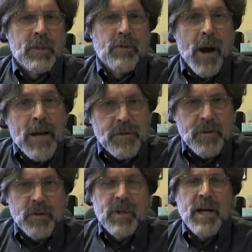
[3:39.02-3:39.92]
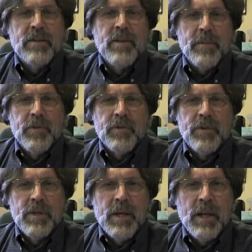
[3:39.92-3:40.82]
grasped those concepts
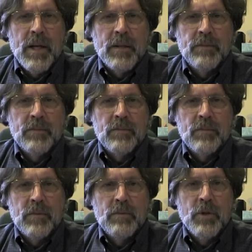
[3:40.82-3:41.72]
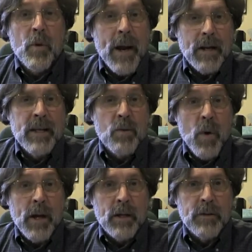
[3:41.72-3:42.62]
correctly and
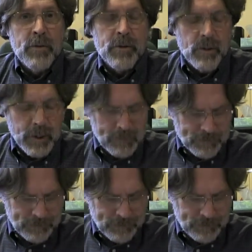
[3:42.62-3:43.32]
well and thoroughly.